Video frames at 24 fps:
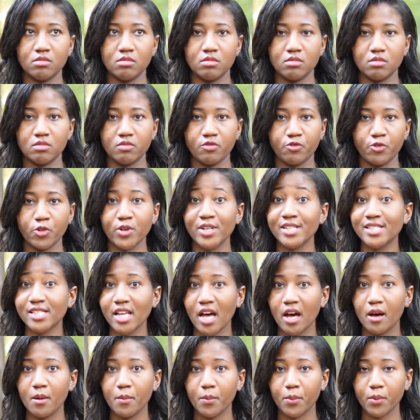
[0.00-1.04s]
freeze up,
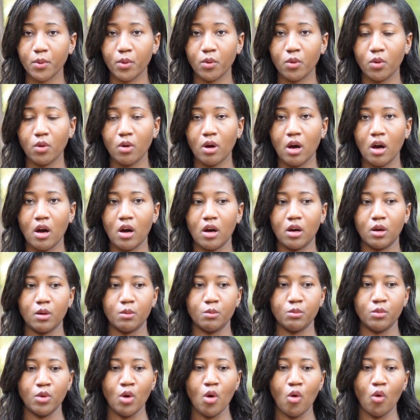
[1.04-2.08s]

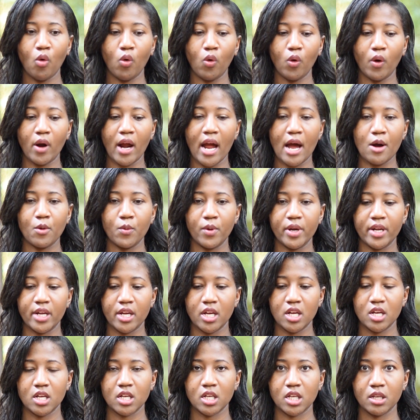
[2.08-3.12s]
or I would
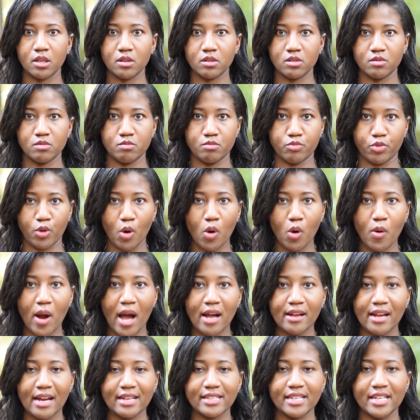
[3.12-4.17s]
throw out
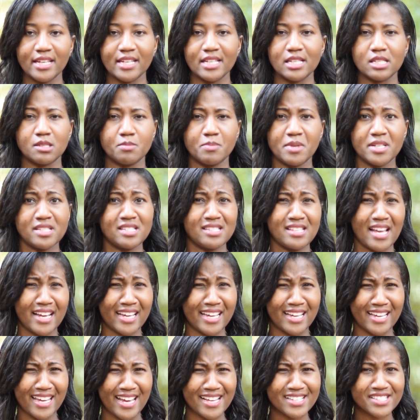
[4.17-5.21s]
ideas but second
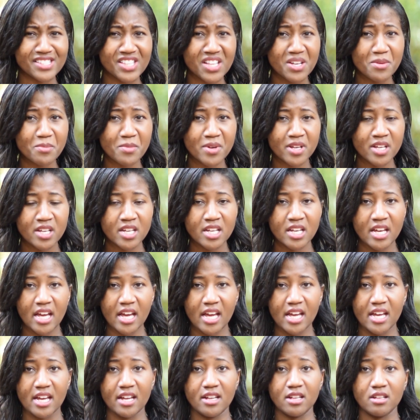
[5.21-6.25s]
guess them
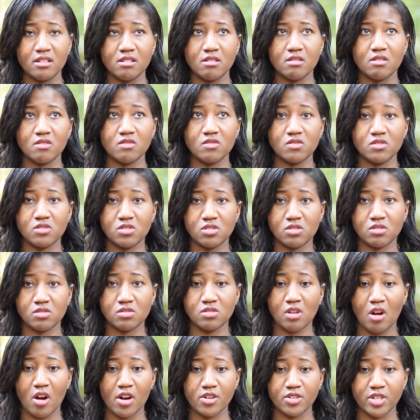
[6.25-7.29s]
and
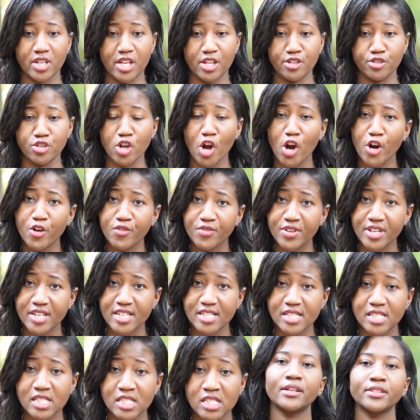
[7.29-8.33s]
start to get
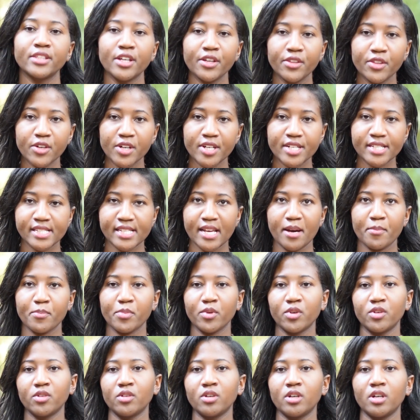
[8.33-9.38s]
nervous. Another
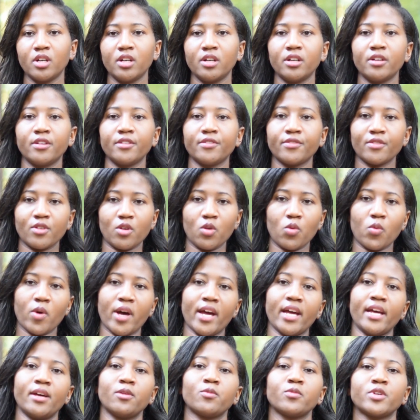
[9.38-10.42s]
example of a
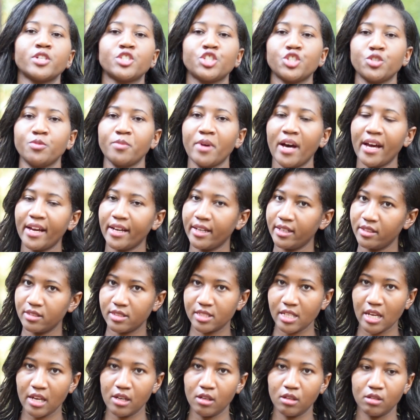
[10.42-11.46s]
way in which you might
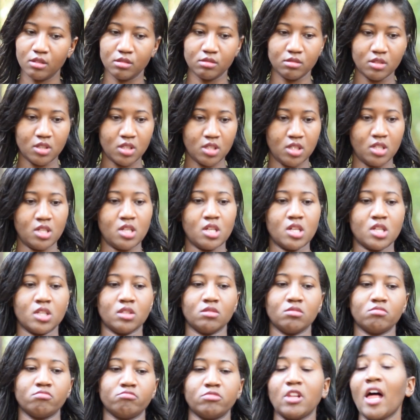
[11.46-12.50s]
tell
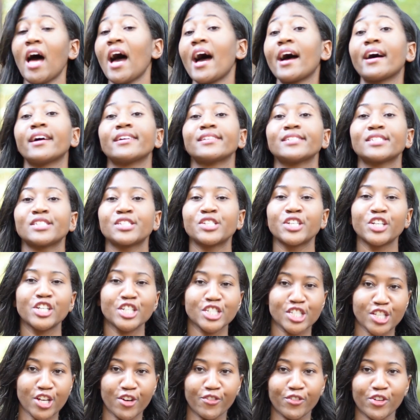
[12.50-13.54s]
lies to
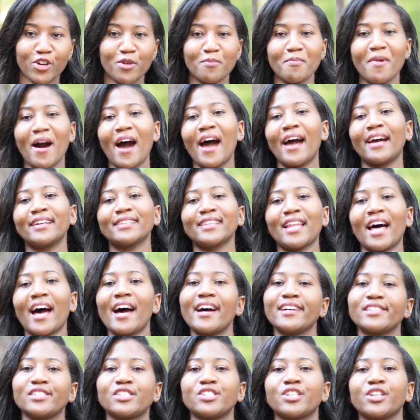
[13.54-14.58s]
yourself, your mind
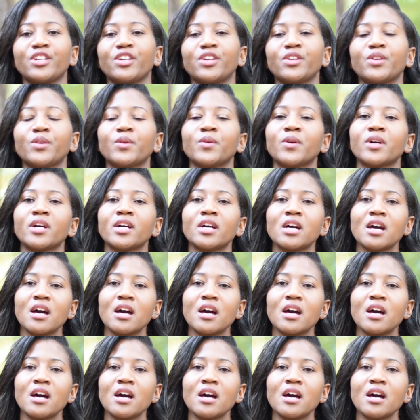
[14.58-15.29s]
lies to you,